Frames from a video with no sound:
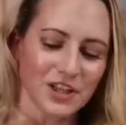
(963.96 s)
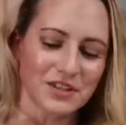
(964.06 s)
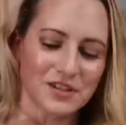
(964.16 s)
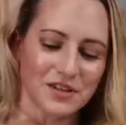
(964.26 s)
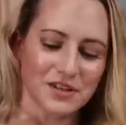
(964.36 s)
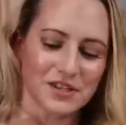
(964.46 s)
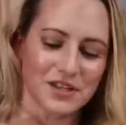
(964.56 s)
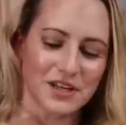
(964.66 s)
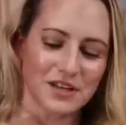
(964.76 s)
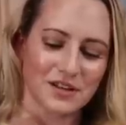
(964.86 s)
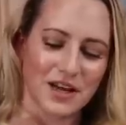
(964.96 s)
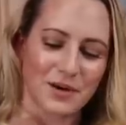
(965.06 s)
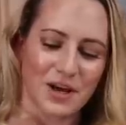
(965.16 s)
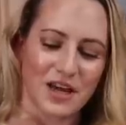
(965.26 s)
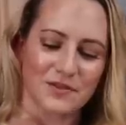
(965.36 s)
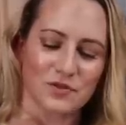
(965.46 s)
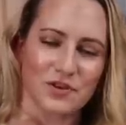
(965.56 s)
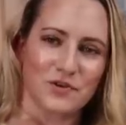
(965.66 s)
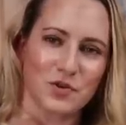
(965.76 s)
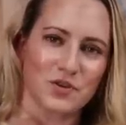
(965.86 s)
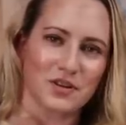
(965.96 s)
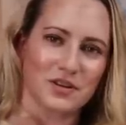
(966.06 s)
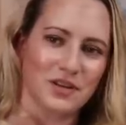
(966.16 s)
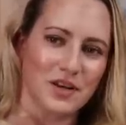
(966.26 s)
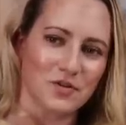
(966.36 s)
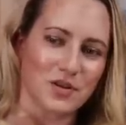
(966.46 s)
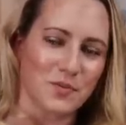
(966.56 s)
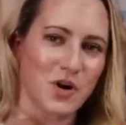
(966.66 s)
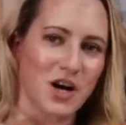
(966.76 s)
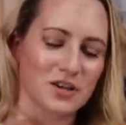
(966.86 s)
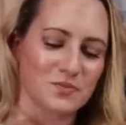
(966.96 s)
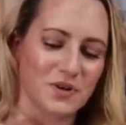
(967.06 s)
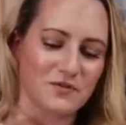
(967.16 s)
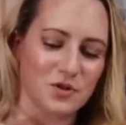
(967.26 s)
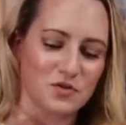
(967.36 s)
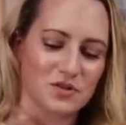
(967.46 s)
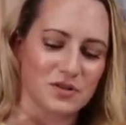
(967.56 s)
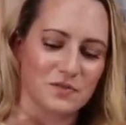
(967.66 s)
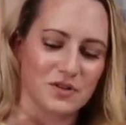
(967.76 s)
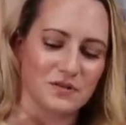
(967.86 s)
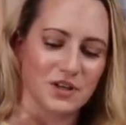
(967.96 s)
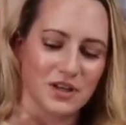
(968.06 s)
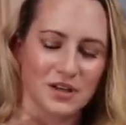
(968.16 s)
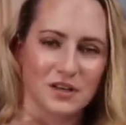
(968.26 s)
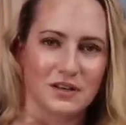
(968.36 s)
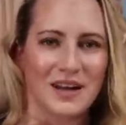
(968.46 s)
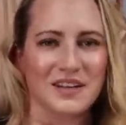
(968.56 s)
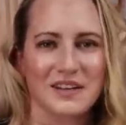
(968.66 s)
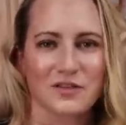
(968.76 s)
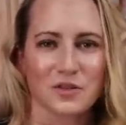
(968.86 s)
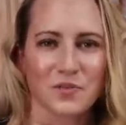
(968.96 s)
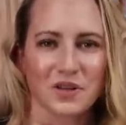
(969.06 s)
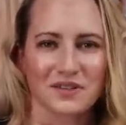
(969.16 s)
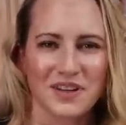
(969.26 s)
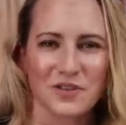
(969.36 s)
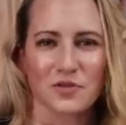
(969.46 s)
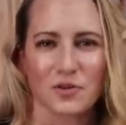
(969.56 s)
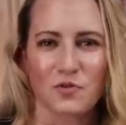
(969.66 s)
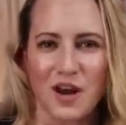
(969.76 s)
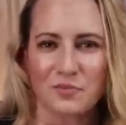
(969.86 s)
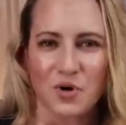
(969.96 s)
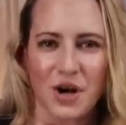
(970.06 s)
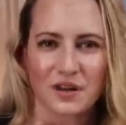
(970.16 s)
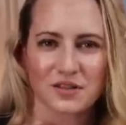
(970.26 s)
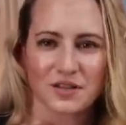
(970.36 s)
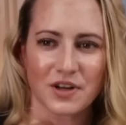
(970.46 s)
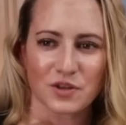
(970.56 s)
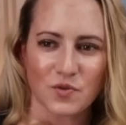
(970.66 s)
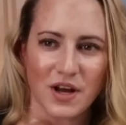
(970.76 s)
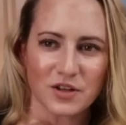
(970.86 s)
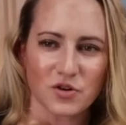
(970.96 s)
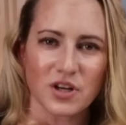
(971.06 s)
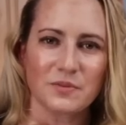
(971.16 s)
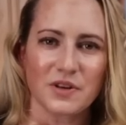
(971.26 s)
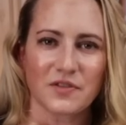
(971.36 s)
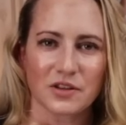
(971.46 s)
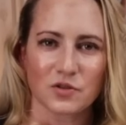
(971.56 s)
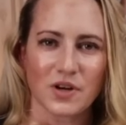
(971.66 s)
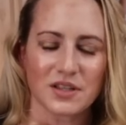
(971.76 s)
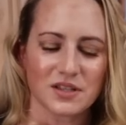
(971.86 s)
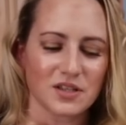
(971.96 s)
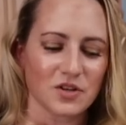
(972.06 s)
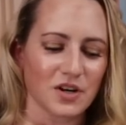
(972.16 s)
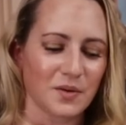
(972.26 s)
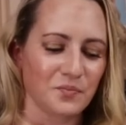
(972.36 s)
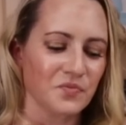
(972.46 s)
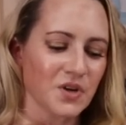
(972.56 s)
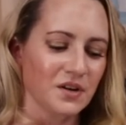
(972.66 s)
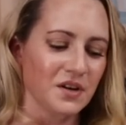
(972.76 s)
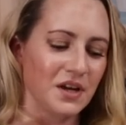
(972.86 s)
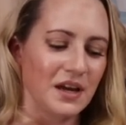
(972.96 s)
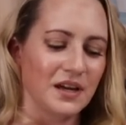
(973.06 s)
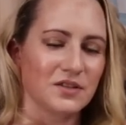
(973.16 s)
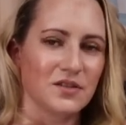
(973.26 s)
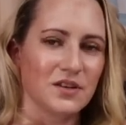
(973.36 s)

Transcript: let's see. The Skin and Lab, I haven't reviewed either of their products, but I've used, not either, but either of the red products. They've got the red cream, they've got the red serum, and